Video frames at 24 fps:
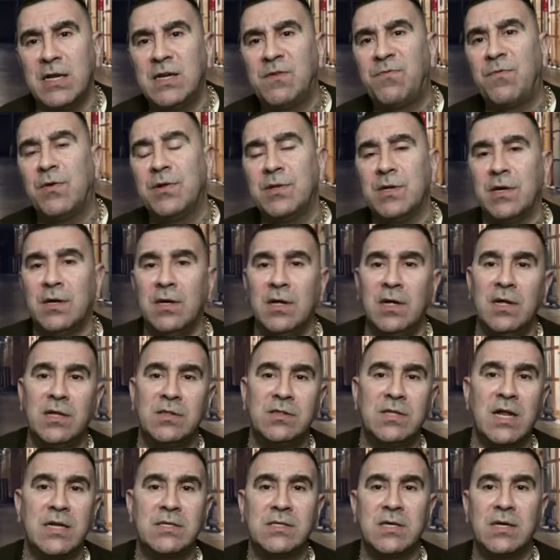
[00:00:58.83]
He's from the
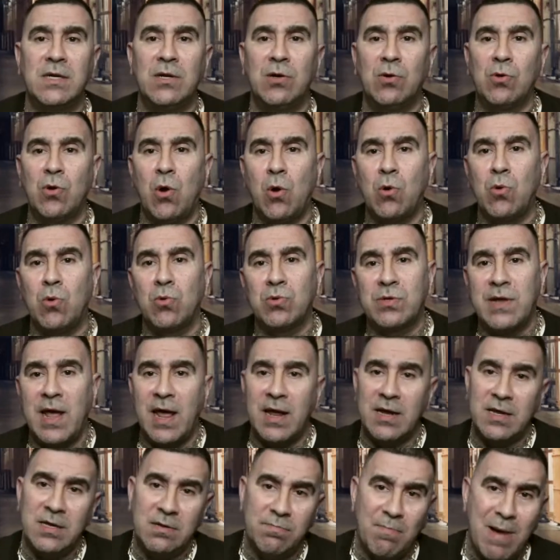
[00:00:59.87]
That's a Little Locals
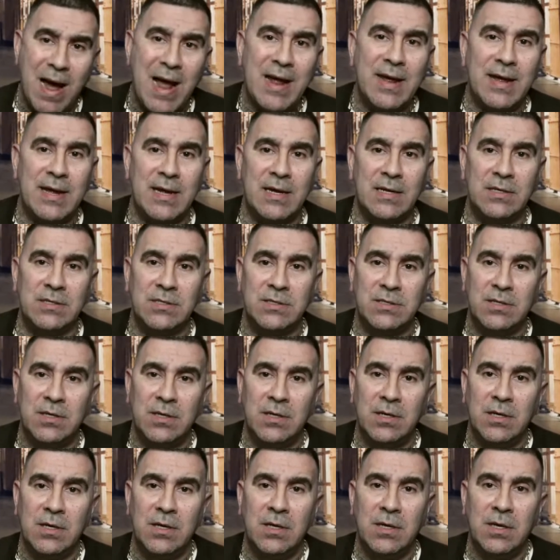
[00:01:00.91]
gang. He's my age.
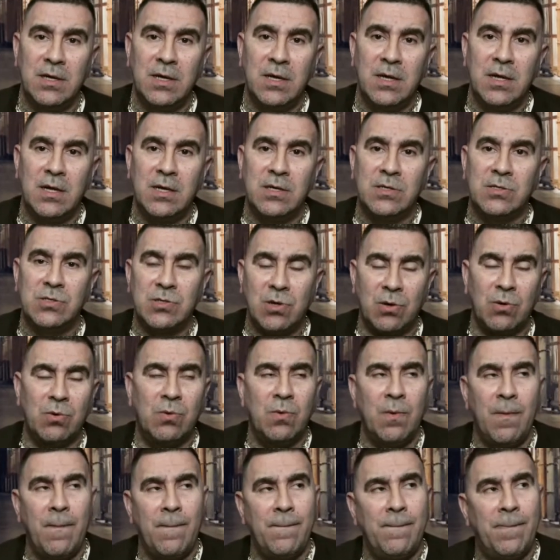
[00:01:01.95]

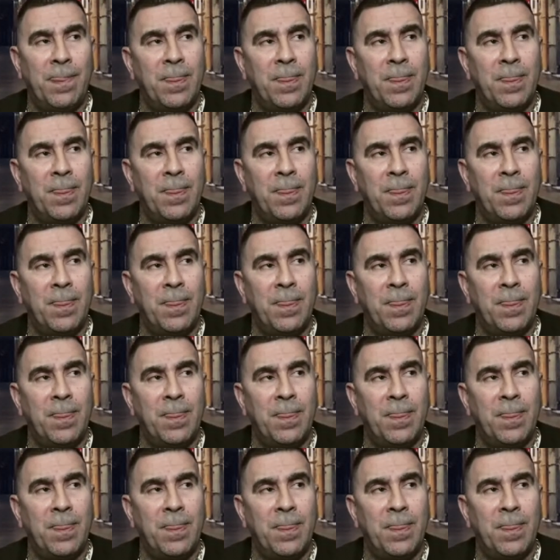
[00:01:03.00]
So